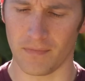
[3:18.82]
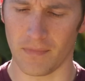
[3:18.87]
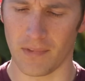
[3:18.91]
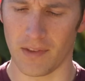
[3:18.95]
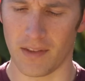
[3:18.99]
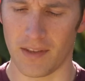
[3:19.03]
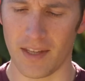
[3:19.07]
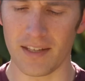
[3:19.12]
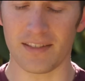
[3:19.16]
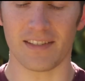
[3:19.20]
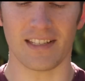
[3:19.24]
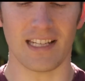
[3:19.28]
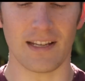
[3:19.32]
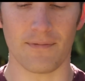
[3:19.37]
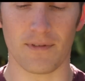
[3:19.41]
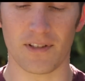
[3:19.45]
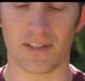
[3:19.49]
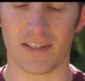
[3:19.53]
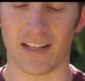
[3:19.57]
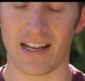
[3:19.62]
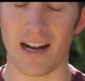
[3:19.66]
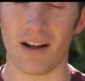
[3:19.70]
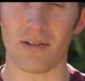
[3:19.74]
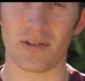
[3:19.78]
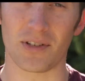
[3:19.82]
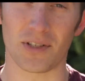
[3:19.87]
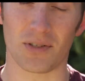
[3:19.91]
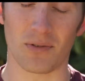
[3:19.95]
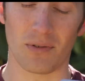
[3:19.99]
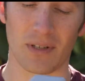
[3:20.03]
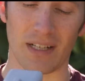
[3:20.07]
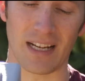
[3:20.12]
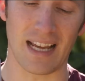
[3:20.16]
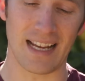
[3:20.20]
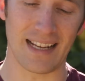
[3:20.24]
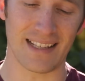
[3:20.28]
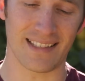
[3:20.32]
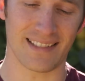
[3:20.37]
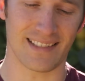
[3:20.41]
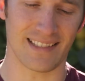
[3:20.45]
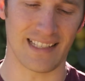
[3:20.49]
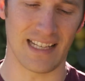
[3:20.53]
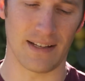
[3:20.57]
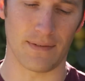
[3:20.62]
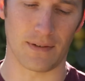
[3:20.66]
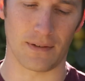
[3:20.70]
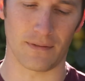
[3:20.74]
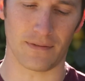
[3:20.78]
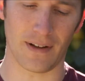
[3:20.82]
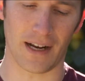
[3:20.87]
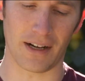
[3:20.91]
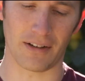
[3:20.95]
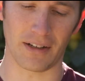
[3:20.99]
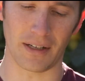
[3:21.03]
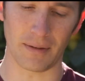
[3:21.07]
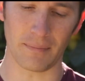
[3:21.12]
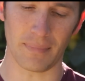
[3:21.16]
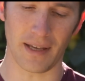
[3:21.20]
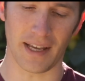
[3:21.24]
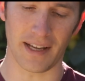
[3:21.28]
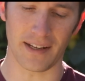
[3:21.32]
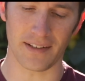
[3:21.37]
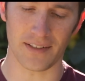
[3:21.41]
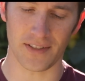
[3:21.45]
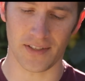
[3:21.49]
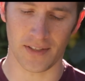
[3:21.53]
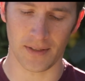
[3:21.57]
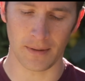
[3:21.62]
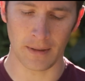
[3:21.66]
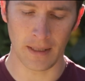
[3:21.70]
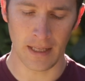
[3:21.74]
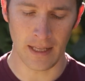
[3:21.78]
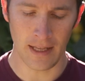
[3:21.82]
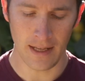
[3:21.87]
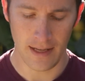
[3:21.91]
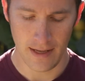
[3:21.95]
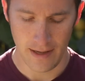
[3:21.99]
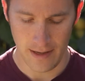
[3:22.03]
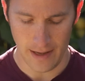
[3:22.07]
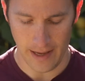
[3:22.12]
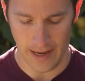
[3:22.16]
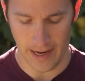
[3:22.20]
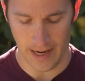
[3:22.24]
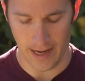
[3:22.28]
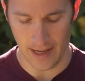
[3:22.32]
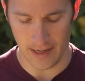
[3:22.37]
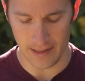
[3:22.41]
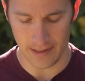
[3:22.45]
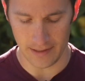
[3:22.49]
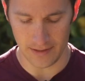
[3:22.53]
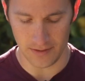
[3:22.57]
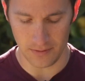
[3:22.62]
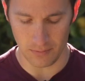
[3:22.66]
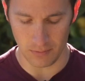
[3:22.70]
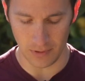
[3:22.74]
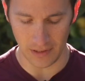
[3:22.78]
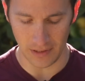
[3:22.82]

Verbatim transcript: This, this evens it out into a nice even firing pace. And it's